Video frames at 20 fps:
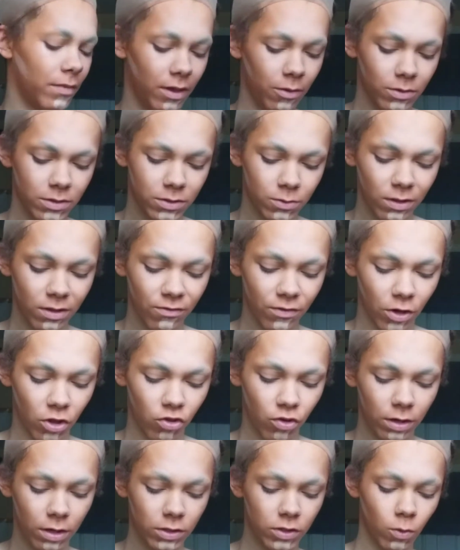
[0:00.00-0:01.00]
It was really
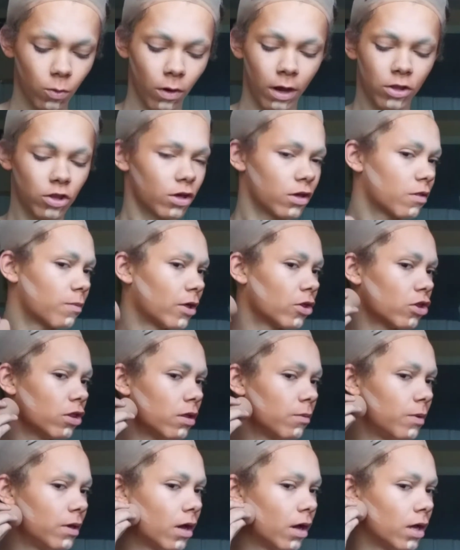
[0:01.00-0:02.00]
frustrating to watch,
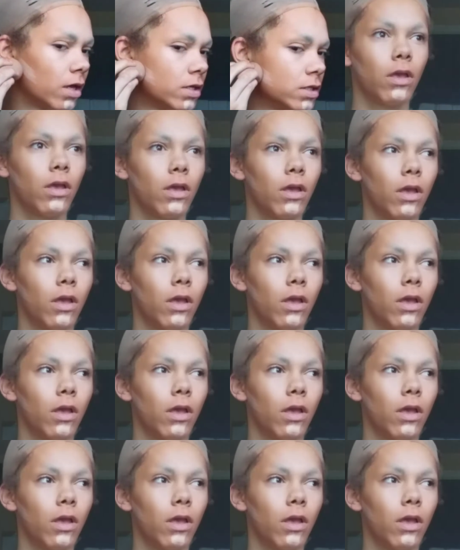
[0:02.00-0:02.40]
especially because